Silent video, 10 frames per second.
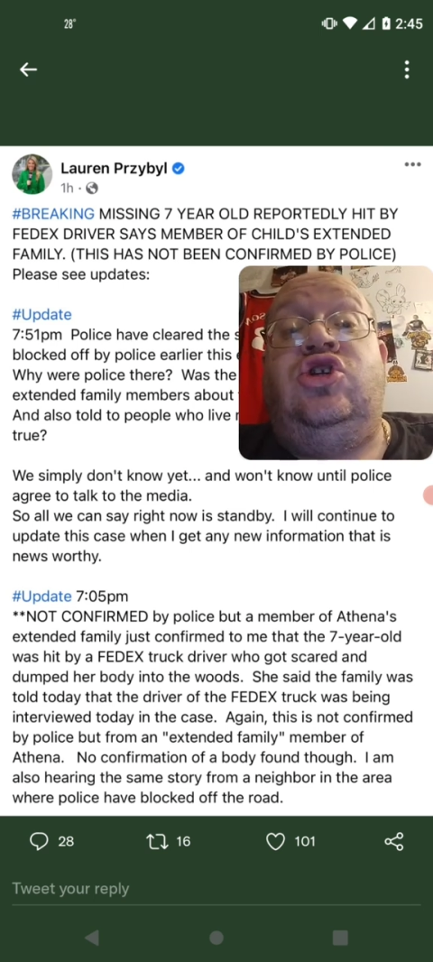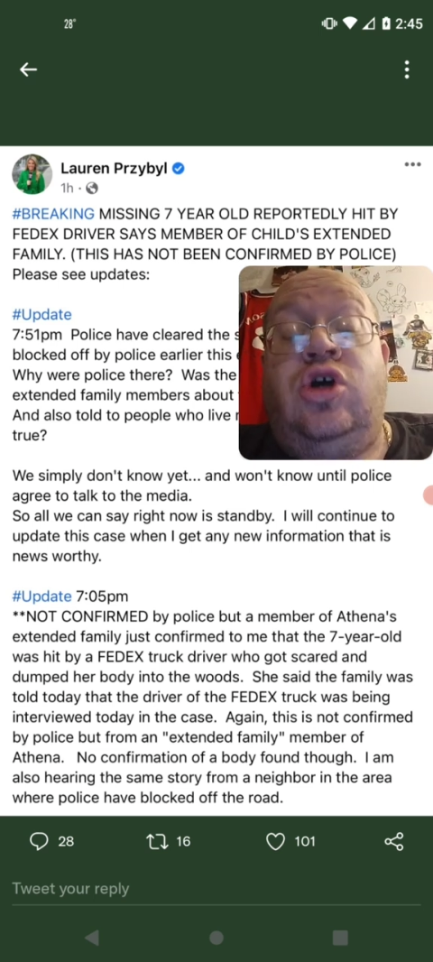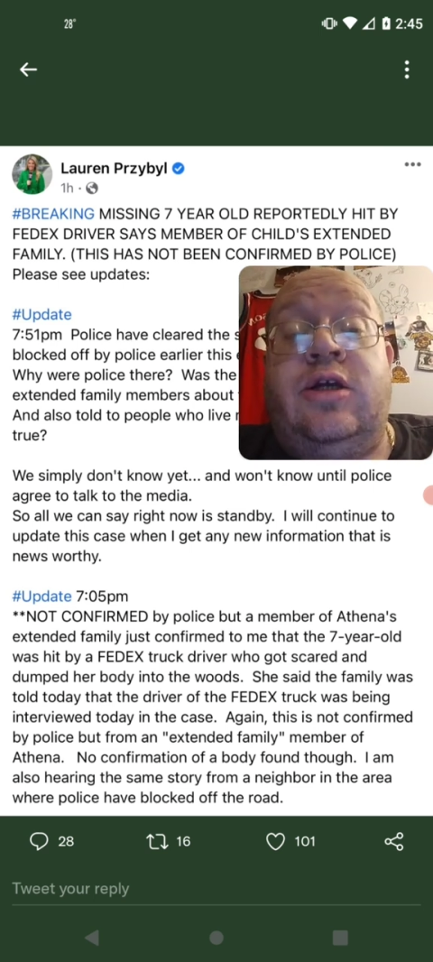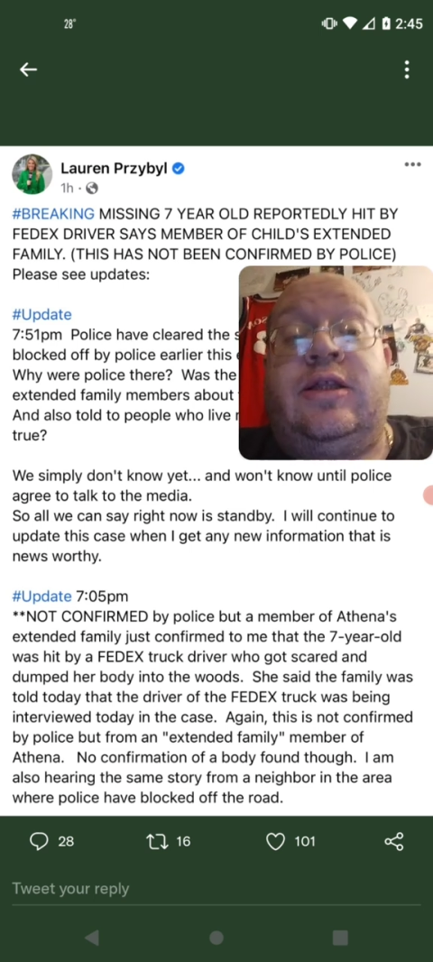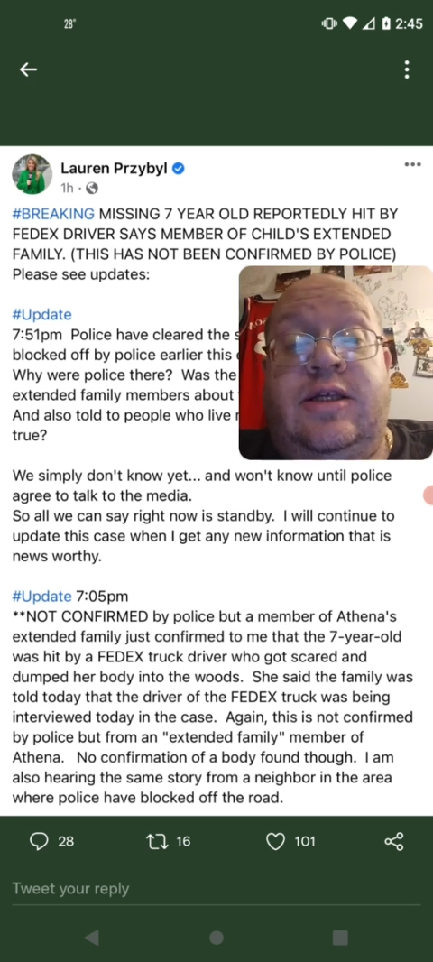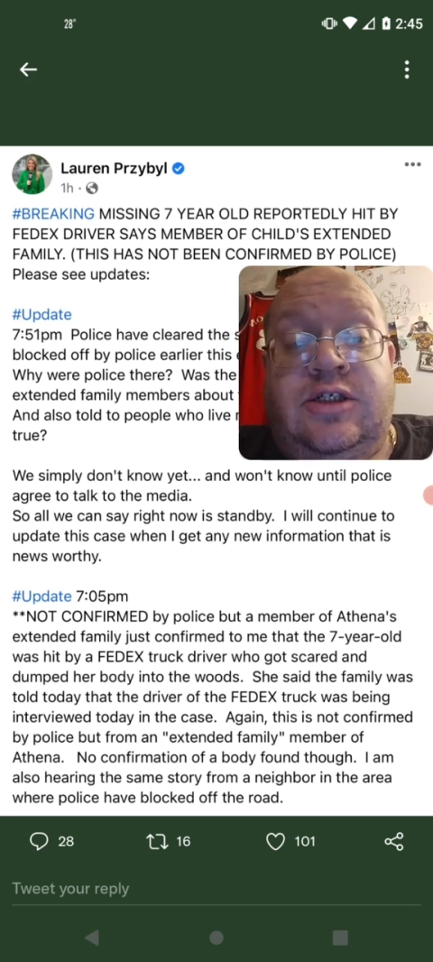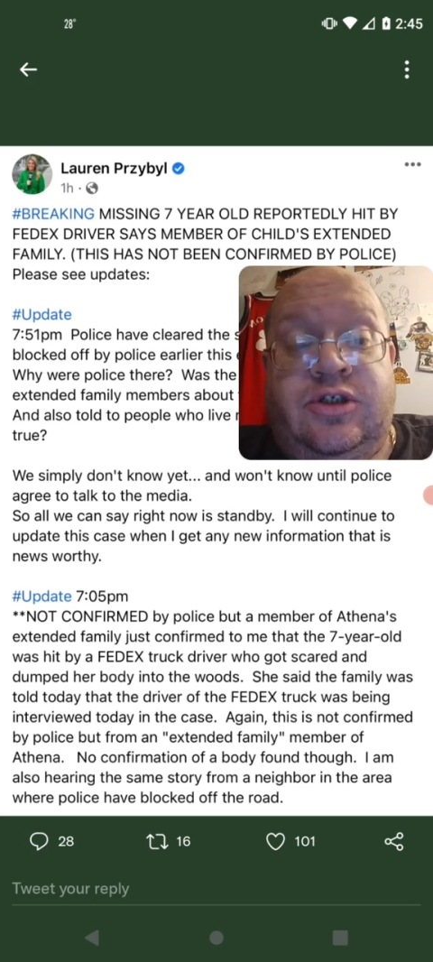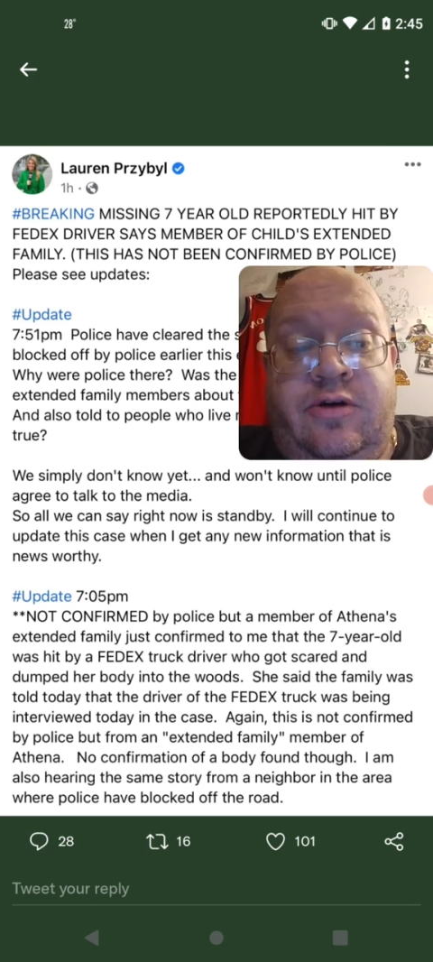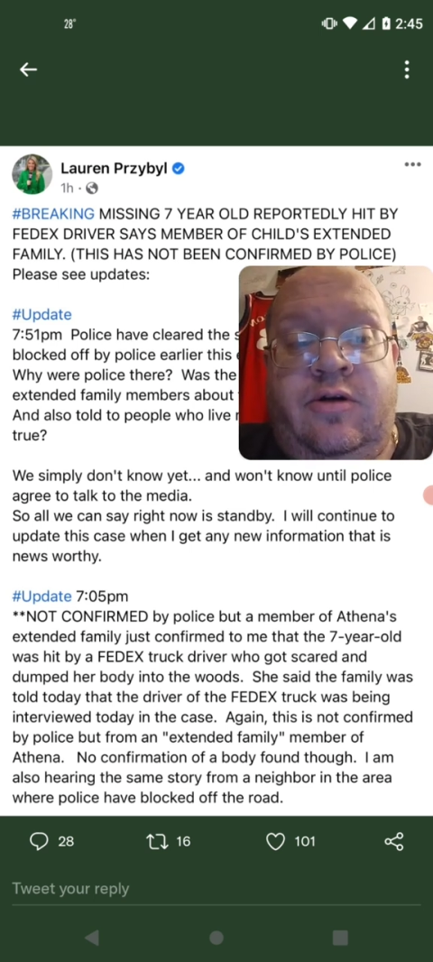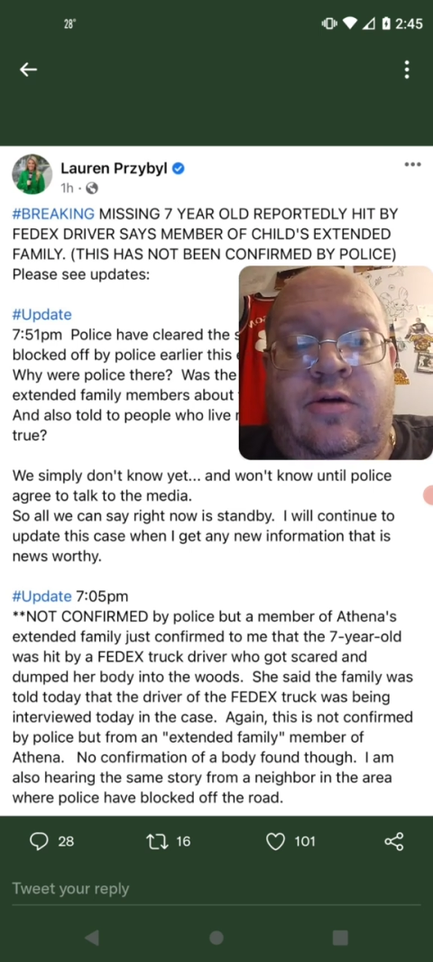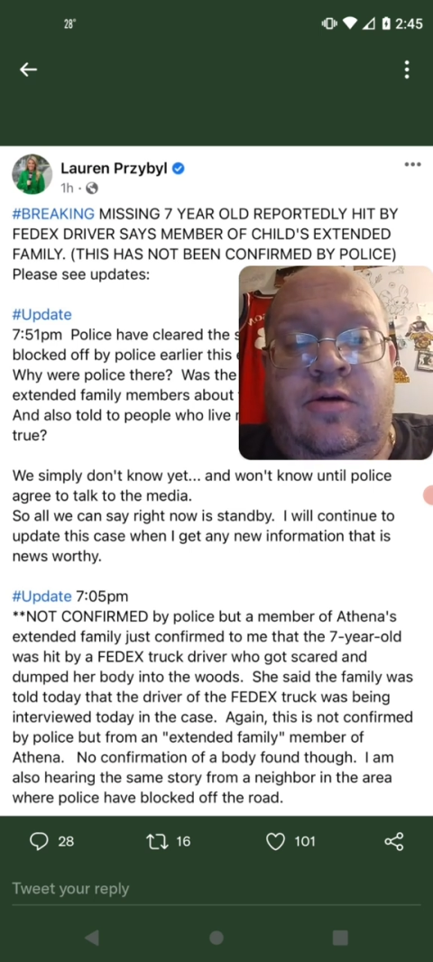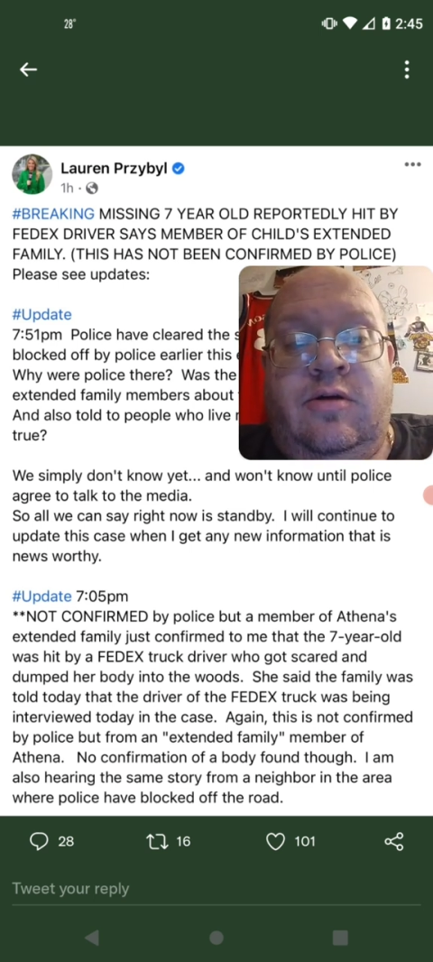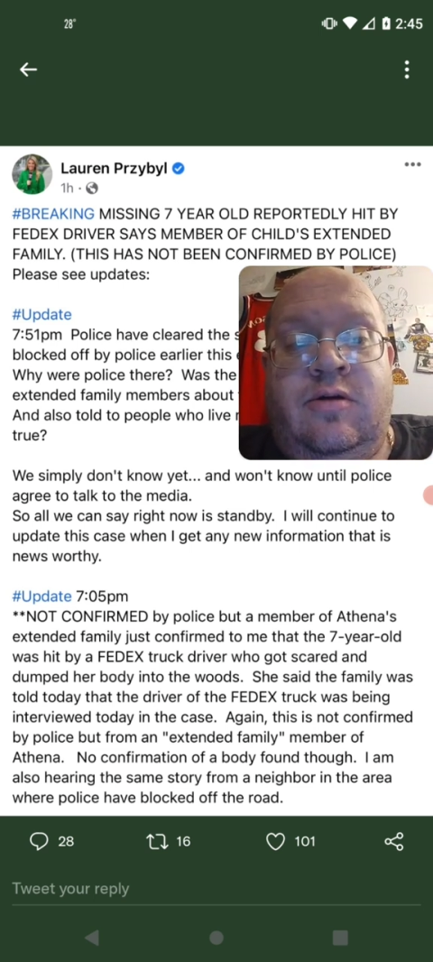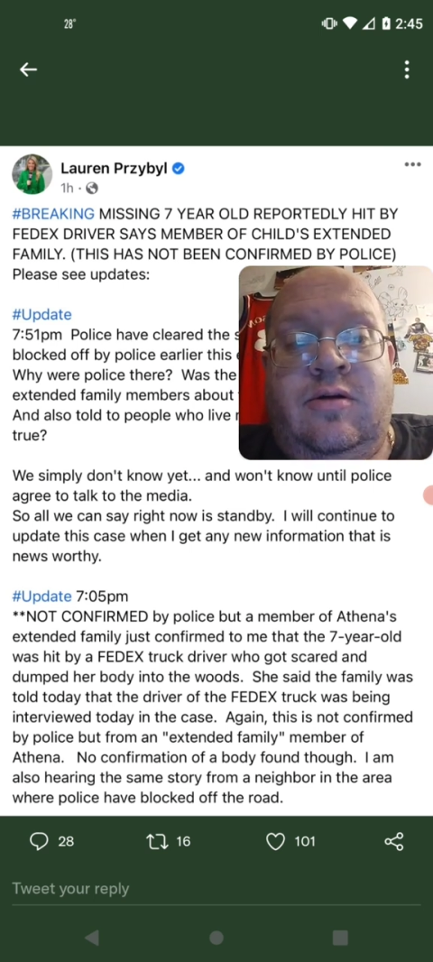took this girl.